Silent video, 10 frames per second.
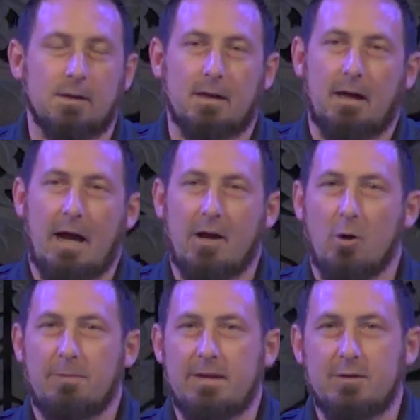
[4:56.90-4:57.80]
I
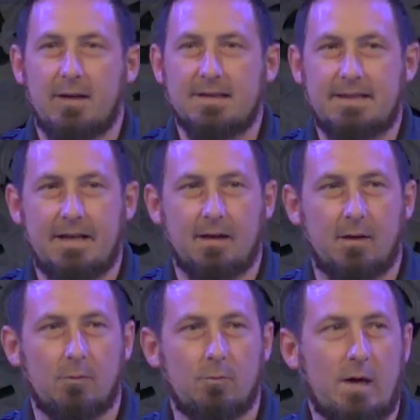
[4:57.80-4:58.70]
hope that you guys had
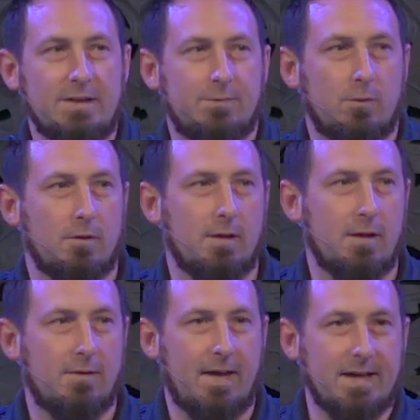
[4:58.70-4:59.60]
a restful
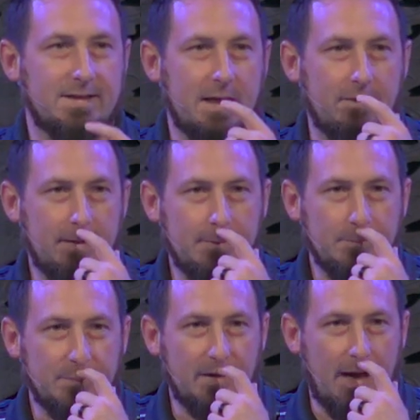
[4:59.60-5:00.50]
Thanksgiving.
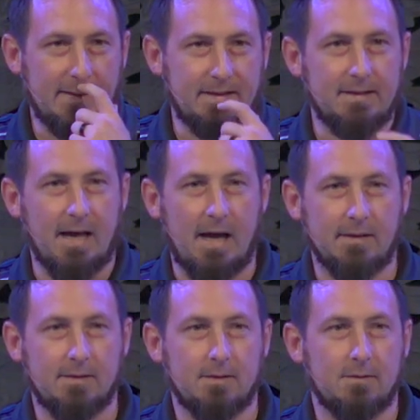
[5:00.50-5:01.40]
I did
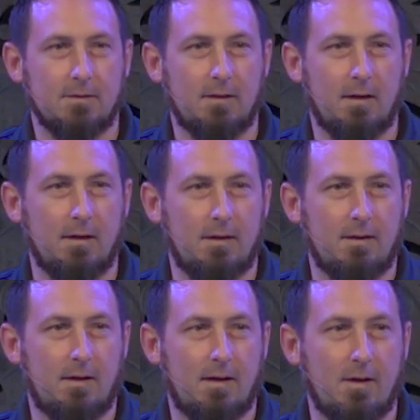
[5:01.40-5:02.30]
not. Uh,
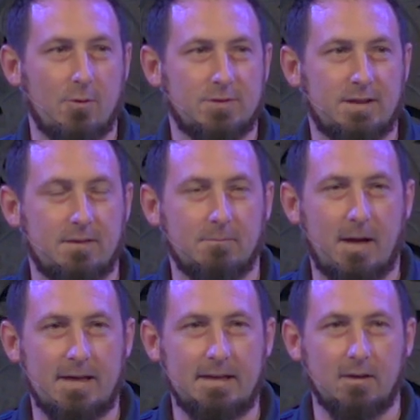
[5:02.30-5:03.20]
I hosted
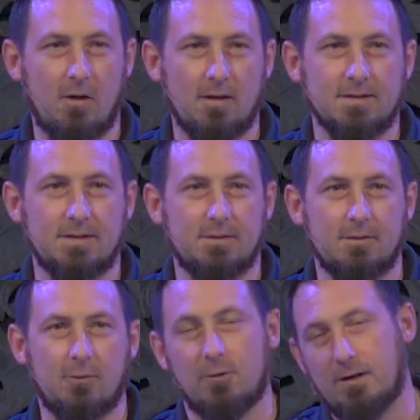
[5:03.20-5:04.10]
my in laws or